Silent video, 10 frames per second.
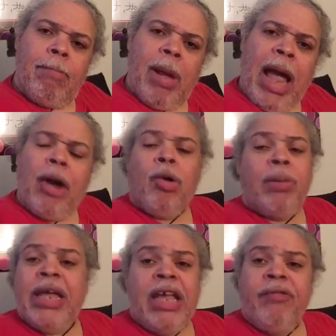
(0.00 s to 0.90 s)
I don't
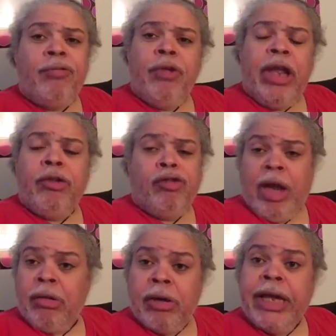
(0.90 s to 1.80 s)
believe
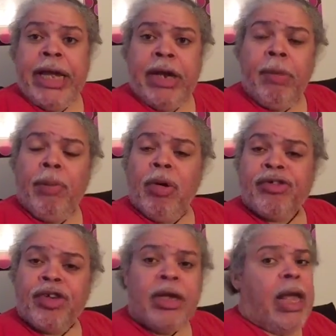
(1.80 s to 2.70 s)
generally in
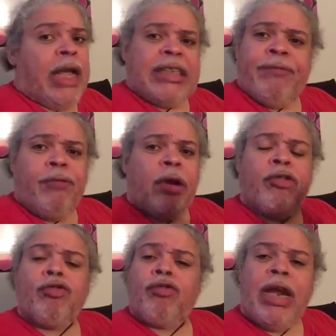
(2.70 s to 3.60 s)
abortion, except for
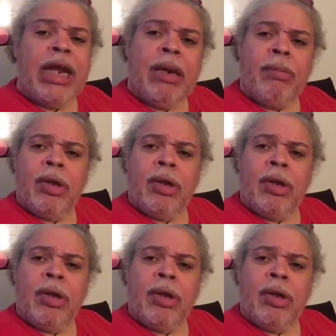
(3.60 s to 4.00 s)
extreme